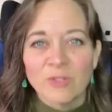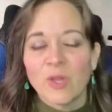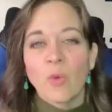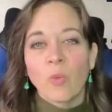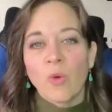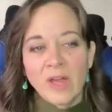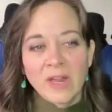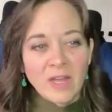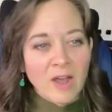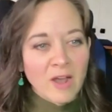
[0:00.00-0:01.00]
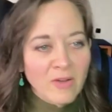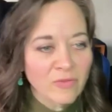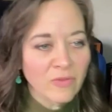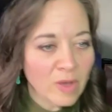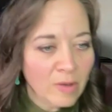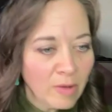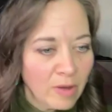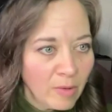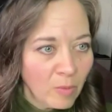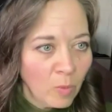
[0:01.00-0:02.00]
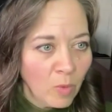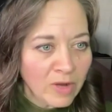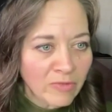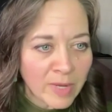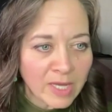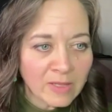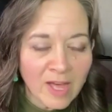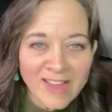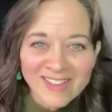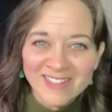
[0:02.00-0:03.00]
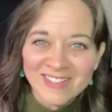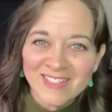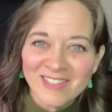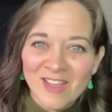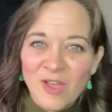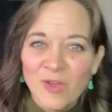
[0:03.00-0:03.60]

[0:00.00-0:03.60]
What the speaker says: So one of my clients